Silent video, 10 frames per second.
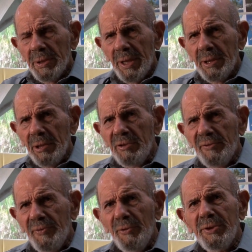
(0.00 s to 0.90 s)
that
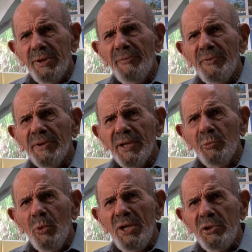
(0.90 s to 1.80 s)
looks very different
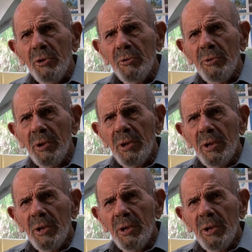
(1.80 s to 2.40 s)
than we do,